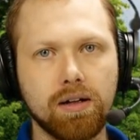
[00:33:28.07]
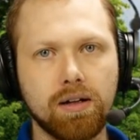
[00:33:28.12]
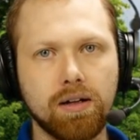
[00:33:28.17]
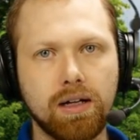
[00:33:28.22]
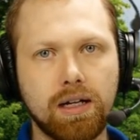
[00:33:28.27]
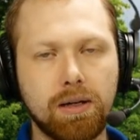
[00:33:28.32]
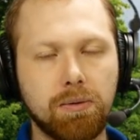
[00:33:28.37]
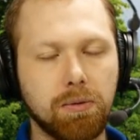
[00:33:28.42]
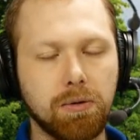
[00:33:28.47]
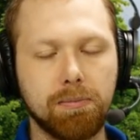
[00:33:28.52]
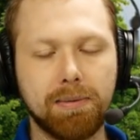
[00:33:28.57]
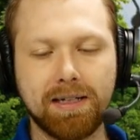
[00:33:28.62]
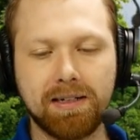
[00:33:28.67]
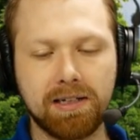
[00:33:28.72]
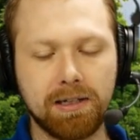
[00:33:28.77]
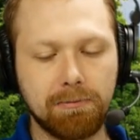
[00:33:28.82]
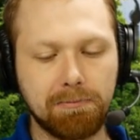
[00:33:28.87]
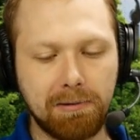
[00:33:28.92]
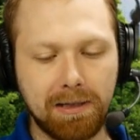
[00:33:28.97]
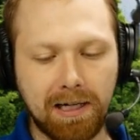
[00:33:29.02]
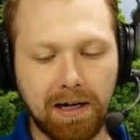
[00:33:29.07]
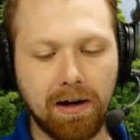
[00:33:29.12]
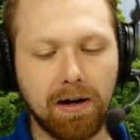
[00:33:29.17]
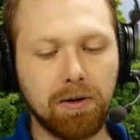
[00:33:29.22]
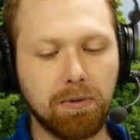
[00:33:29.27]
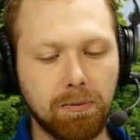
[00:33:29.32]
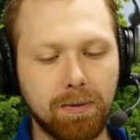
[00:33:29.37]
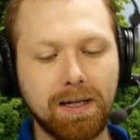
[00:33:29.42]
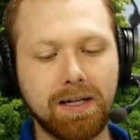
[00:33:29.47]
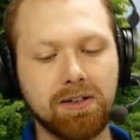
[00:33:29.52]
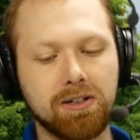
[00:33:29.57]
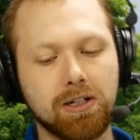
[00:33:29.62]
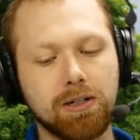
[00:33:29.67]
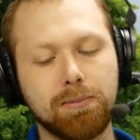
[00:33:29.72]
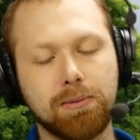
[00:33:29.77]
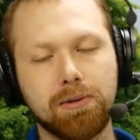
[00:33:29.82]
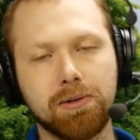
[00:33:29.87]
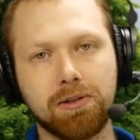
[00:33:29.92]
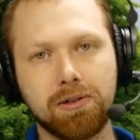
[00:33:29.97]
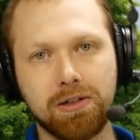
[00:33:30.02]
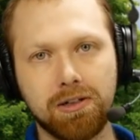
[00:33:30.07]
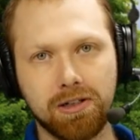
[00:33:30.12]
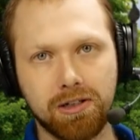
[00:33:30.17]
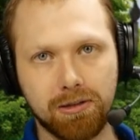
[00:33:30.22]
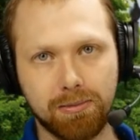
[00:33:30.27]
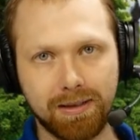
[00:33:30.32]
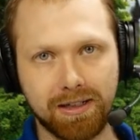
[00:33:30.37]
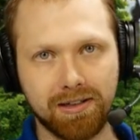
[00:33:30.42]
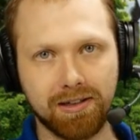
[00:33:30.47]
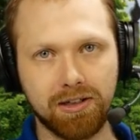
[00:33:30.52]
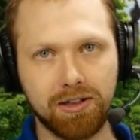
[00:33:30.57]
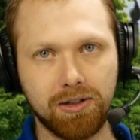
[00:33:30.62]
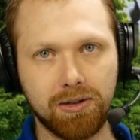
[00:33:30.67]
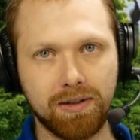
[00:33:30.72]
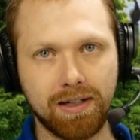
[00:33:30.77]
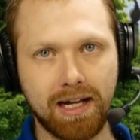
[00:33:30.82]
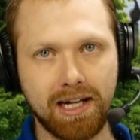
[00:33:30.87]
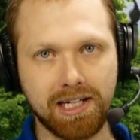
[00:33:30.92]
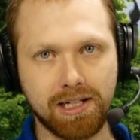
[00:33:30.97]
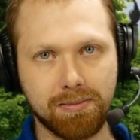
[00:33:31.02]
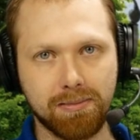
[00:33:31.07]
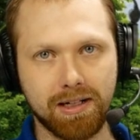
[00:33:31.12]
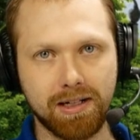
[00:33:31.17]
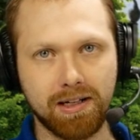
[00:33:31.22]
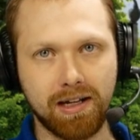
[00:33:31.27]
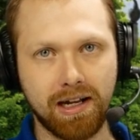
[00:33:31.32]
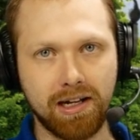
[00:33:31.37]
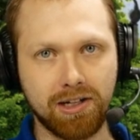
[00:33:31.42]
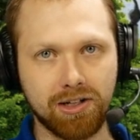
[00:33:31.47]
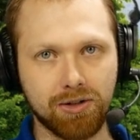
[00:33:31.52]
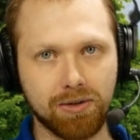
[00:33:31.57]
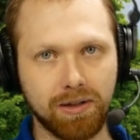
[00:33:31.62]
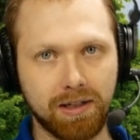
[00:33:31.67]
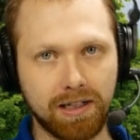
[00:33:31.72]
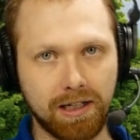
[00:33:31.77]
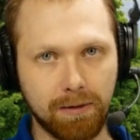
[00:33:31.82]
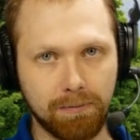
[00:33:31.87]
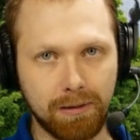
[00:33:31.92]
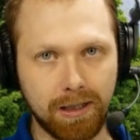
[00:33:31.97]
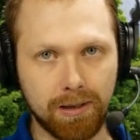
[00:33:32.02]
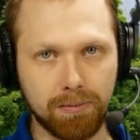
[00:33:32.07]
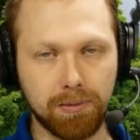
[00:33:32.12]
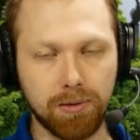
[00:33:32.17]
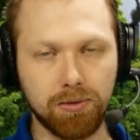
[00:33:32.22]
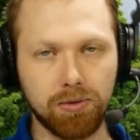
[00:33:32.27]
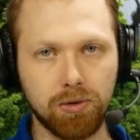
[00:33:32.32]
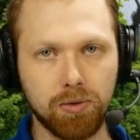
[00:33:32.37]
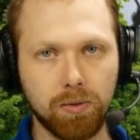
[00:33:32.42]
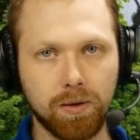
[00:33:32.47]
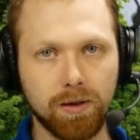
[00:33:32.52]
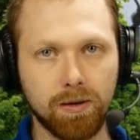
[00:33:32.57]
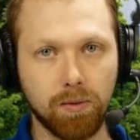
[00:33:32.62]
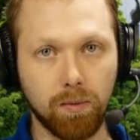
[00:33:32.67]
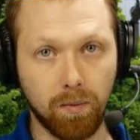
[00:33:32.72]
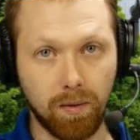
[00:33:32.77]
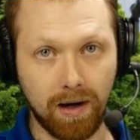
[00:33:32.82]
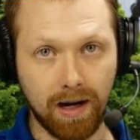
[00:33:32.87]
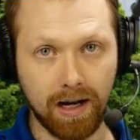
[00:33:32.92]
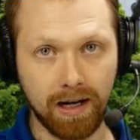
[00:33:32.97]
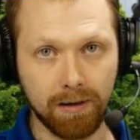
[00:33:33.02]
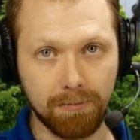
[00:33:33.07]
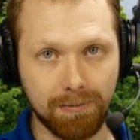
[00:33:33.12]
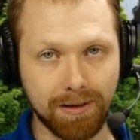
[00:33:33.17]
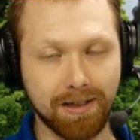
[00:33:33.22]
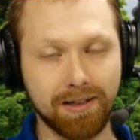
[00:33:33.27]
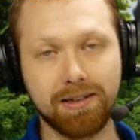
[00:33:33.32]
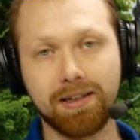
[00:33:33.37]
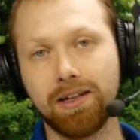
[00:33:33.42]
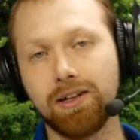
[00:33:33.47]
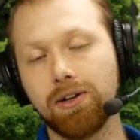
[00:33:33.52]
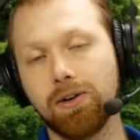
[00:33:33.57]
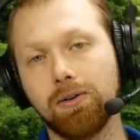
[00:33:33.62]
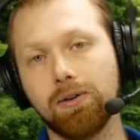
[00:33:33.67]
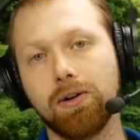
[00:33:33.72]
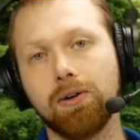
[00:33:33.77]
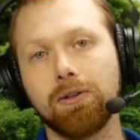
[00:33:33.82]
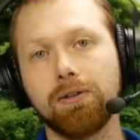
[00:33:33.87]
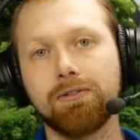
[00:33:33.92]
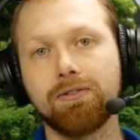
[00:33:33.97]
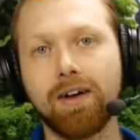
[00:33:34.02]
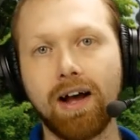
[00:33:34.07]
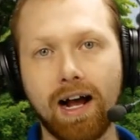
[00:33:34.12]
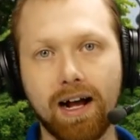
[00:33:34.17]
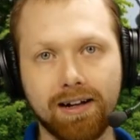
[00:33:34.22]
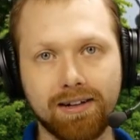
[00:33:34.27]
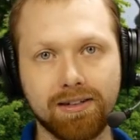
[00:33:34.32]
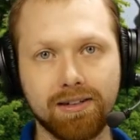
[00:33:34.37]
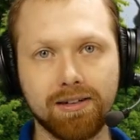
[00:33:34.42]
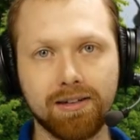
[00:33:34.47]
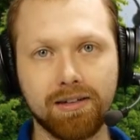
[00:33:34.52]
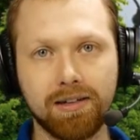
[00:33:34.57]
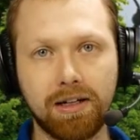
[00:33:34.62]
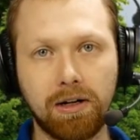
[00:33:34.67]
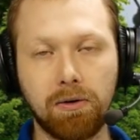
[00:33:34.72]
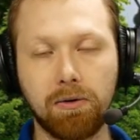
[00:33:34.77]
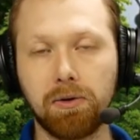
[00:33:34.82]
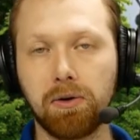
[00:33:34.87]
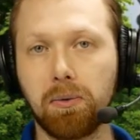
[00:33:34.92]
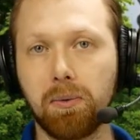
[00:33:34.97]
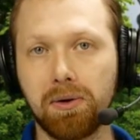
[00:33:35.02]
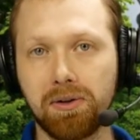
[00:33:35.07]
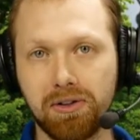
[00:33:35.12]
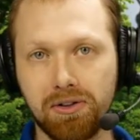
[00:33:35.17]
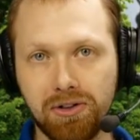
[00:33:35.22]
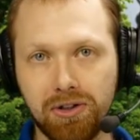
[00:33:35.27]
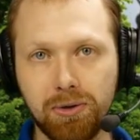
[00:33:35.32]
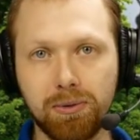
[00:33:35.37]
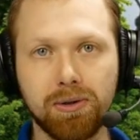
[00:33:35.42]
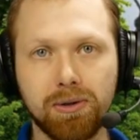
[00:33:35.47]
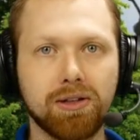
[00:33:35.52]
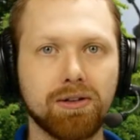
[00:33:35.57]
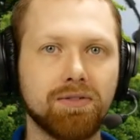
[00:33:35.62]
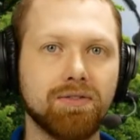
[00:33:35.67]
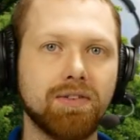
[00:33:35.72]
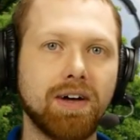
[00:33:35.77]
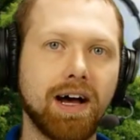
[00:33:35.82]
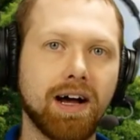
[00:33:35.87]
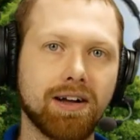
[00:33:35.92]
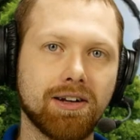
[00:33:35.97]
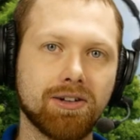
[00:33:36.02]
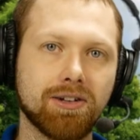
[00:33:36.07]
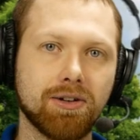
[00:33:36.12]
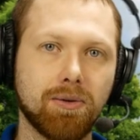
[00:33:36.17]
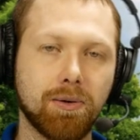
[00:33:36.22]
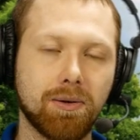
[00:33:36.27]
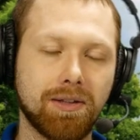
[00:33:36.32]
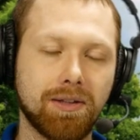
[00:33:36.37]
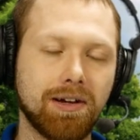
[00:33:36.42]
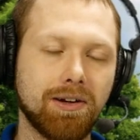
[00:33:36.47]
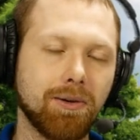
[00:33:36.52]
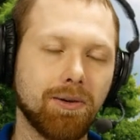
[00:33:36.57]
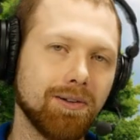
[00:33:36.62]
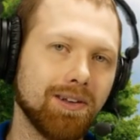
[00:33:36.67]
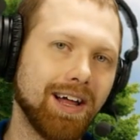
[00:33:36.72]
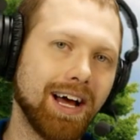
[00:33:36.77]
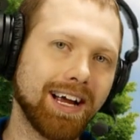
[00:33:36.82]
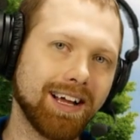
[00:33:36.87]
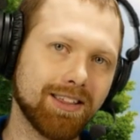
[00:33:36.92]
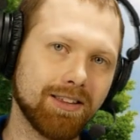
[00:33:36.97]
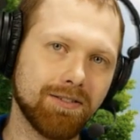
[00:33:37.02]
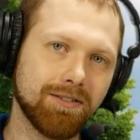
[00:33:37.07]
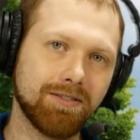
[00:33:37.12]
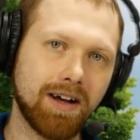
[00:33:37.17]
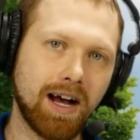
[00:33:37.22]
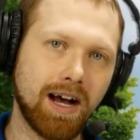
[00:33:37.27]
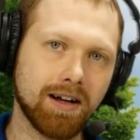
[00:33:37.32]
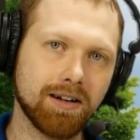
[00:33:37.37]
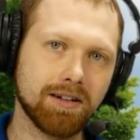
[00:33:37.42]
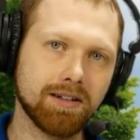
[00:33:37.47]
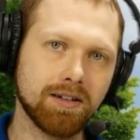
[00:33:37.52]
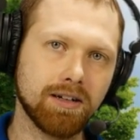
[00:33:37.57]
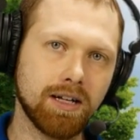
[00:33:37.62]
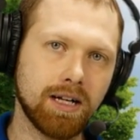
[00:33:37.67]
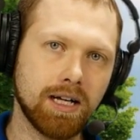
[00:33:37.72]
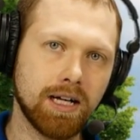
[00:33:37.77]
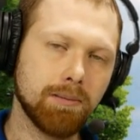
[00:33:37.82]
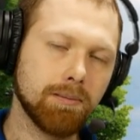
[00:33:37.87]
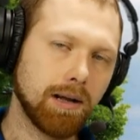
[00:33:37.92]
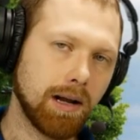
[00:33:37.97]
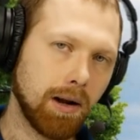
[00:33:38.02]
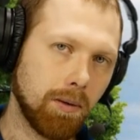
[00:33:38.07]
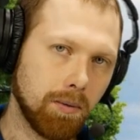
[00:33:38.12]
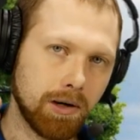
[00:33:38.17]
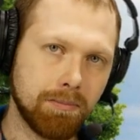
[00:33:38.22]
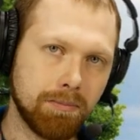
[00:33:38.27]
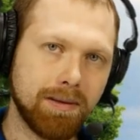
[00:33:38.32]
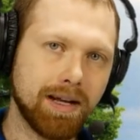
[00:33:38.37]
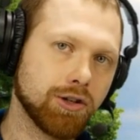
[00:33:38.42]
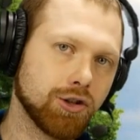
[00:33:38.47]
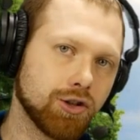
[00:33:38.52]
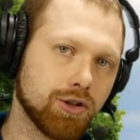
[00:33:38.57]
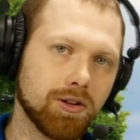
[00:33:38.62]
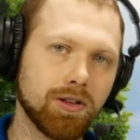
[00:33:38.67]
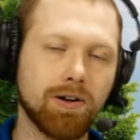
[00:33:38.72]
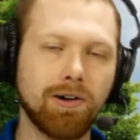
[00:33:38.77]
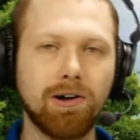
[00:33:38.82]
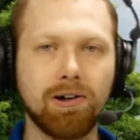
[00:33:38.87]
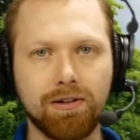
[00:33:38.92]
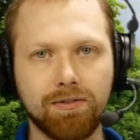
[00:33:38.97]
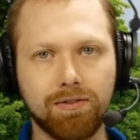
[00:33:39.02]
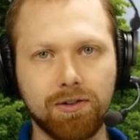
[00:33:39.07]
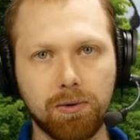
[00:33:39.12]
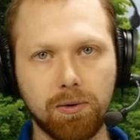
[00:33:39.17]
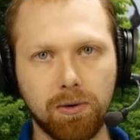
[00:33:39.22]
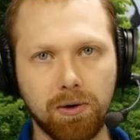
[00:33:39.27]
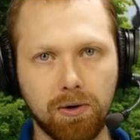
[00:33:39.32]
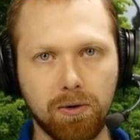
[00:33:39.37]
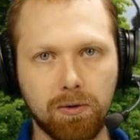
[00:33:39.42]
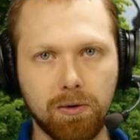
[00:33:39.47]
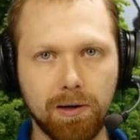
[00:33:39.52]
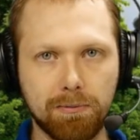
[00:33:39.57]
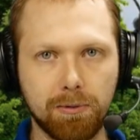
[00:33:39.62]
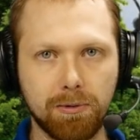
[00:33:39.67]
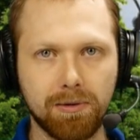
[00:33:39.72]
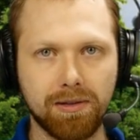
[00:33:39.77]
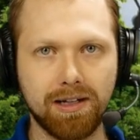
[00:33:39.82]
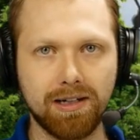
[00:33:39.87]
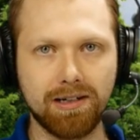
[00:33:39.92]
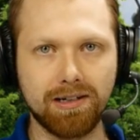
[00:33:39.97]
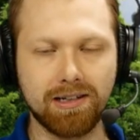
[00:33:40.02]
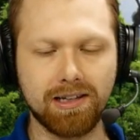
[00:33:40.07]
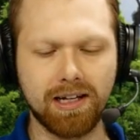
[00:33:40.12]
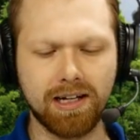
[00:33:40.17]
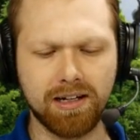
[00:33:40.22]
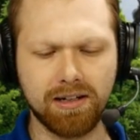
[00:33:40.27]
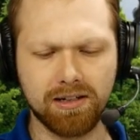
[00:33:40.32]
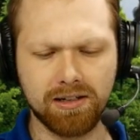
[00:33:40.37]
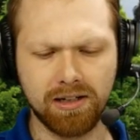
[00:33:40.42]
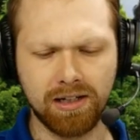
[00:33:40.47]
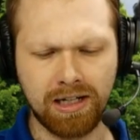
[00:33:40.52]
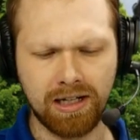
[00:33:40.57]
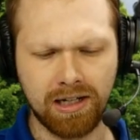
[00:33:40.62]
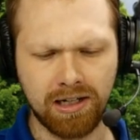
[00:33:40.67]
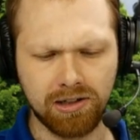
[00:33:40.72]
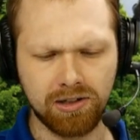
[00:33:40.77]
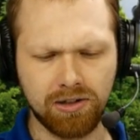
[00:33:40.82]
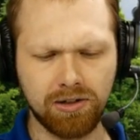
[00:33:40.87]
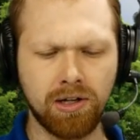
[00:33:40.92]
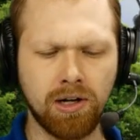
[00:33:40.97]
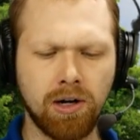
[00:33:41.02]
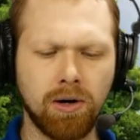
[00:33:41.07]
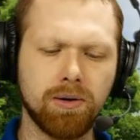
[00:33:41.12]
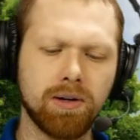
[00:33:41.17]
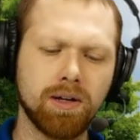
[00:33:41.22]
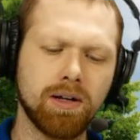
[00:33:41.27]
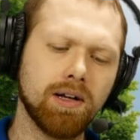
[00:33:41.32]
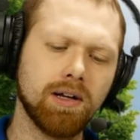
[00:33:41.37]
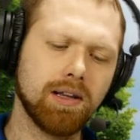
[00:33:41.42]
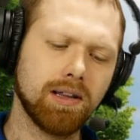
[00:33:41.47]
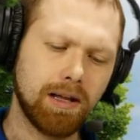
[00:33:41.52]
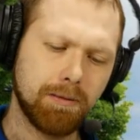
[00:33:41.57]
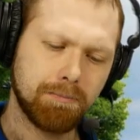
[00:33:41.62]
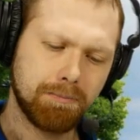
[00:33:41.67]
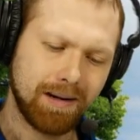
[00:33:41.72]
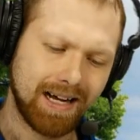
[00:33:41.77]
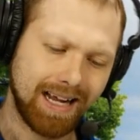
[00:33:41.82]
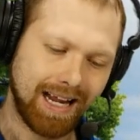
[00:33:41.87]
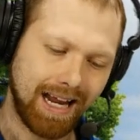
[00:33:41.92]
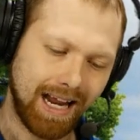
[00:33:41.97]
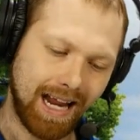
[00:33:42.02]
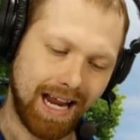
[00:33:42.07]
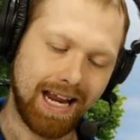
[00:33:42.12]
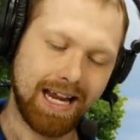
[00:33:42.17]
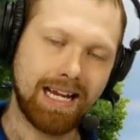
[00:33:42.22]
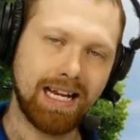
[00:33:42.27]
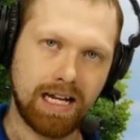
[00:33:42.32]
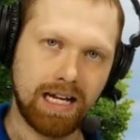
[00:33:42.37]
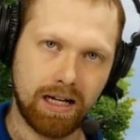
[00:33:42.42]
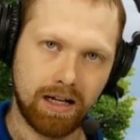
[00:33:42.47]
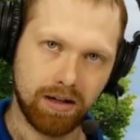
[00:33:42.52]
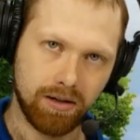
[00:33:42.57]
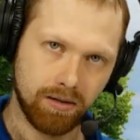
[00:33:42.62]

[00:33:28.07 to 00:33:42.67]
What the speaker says: It would be simply unreasonable to dismiss the New Testament as history, and yet people do it. Why? Because they don't know the facts. They don't know what to do with the facts, or they don't like the facts. But I want to make sure that all of you are equipped with these things. So note that by any